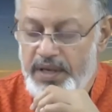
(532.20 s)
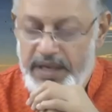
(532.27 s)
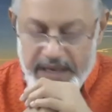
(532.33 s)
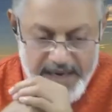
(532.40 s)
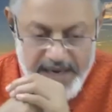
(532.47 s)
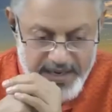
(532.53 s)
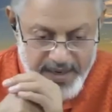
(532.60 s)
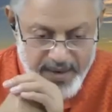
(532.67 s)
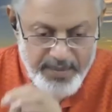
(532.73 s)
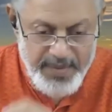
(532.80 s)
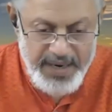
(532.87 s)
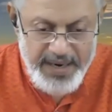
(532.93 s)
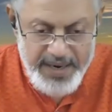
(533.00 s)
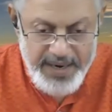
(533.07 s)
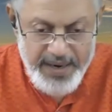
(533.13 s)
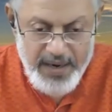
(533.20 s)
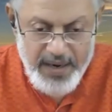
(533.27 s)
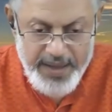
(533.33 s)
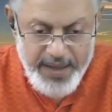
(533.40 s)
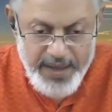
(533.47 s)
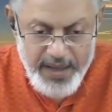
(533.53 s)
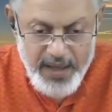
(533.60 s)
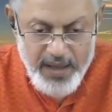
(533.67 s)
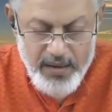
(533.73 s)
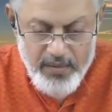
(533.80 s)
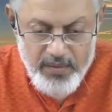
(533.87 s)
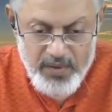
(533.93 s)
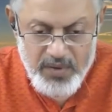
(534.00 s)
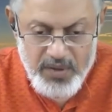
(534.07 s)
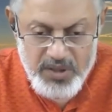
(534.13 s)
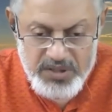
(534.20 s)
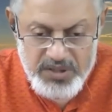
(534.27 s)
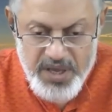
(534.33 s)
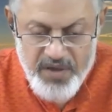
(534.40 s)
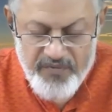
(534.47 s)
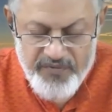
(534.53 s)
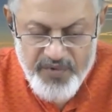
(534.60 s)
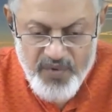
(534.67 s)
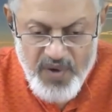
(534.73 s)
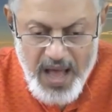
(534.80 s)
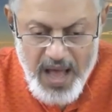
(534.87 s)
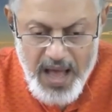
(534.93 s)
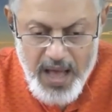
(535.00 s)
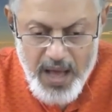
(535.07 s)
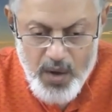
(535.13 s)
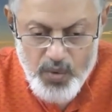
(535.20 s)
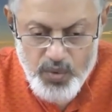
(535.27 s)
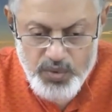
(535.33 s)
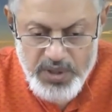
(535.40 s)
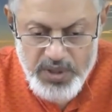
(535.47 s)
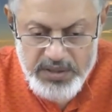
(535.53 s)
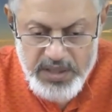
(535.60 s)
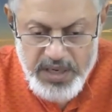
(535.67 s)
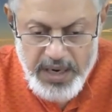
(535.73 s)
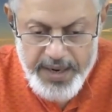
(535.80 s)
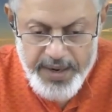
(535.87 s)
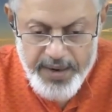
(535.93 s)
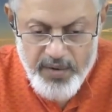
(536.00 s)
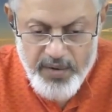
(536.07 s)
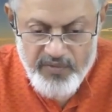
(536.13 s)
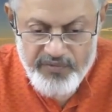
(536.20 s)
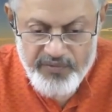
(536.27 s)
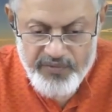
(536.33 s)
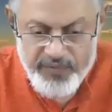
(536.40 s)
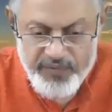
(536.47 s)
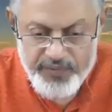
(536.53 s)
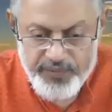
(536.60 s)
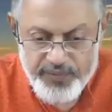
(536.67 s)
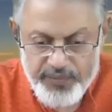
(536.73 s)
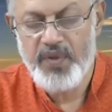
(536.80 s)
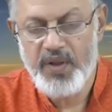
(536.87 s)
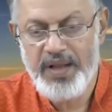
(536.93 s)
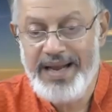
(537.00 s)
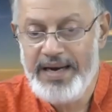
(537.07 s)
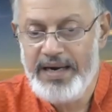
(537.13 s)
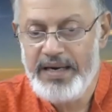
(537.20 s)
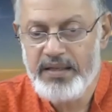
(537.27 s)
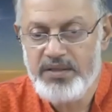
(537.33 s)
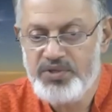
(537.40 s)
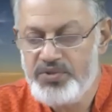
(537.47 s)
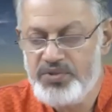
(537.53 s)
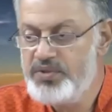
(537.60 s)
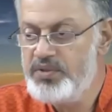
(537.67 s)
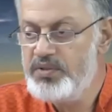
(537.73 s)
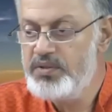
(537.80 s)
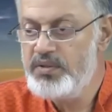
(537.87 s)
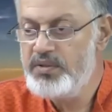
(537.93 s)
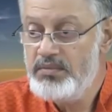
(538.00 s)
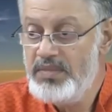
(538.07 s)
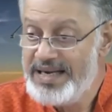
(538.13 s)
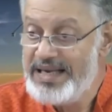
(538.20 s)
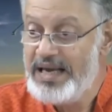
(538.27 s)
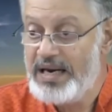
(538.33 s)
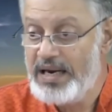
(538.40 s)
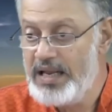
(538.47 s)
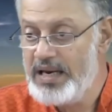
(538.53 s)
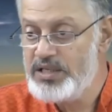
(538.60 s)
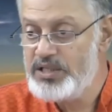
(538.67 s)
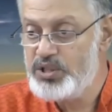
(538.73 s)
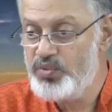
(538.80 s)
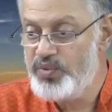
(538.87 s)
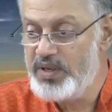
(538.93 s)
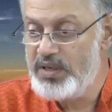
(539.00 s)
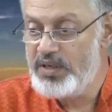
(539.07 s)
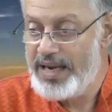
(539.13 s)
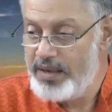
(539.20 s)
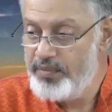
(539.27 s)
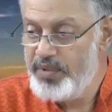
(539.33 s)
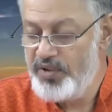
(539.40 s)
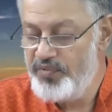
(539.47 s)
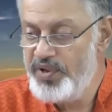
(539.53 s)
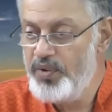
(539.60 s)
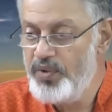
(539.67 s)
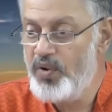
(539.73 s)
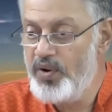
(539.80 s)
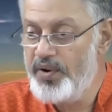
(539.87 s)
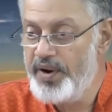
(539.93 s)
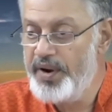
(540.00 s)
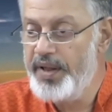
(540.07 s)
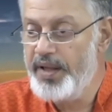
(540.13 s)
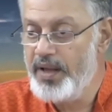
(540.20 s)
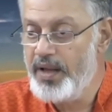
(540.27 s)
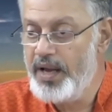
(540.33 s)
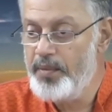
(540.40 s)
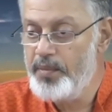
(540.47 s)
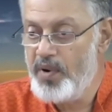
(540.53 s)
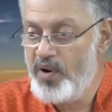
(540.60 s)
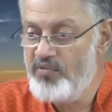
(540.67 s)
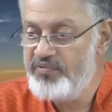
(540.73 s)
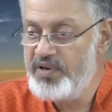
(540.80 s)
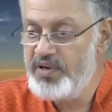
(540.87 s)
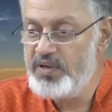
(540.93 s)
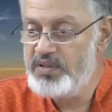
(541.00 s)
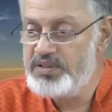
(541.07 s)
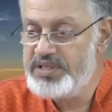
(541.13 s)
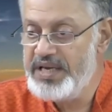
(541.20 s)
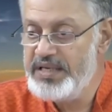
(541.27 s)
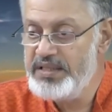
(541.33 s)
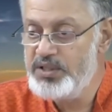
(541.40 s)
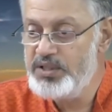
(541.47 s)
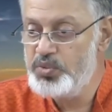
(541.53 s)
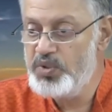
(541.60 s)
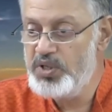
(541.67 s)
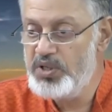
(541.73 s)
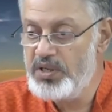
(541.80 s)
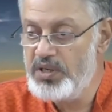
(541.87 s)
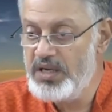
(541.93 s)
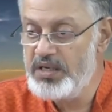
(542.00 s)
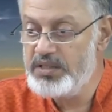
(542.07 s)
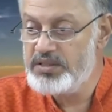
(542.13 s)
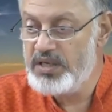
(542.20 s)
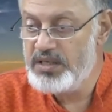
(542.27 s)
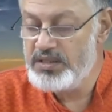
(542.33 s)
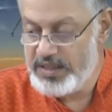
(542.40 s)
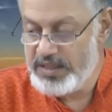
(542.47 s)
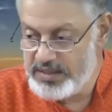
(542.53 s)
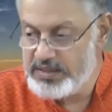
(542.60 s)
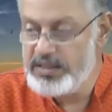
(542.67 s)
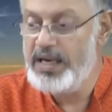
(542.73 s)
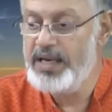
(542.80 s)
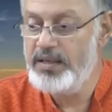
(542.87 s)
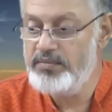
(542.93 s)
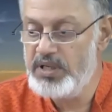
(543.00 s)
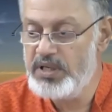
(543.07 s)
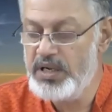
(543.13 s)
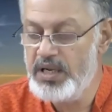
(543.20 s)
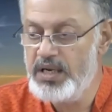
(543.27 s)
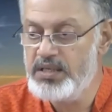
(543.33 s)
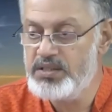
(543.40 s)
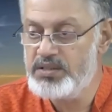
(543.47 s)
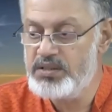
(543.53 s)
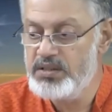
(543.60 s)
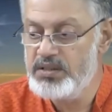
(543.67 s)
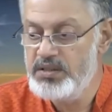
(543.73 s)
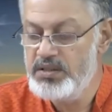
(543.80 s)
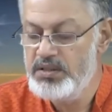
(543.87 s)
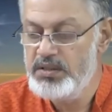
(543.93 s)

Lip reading: He can immediately see if you have that kind of guidance by a realist one. I am giving you already. I am often saying this word realist. It says, I am the realist.